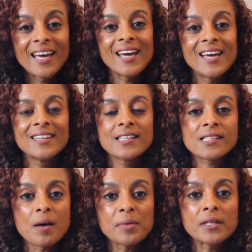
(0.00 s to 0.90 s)
And the
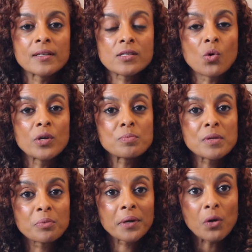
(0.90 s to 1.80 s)
summit is going to
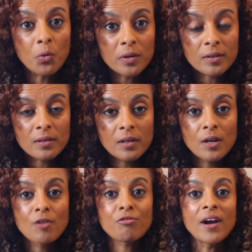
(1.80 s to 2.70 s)
be recorded
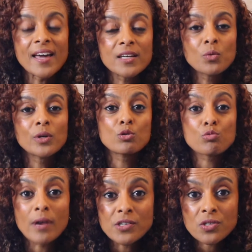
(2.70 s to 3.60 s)
for anyone who
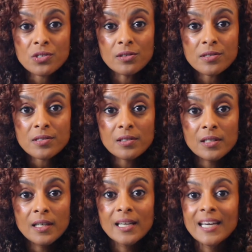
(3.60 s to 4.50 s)
registers.
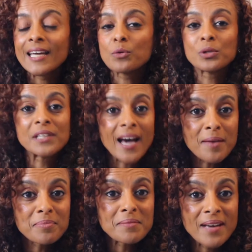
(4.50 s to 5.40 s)
It will
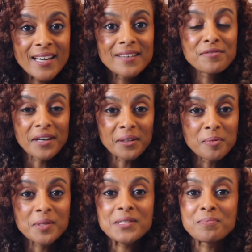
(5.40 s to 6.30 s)
not be made
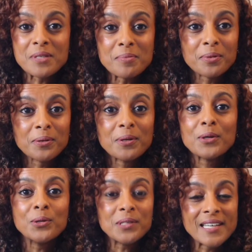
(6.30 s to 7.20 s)
available to people
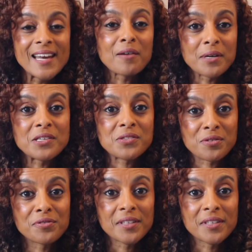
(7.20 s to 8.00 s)
who did not register for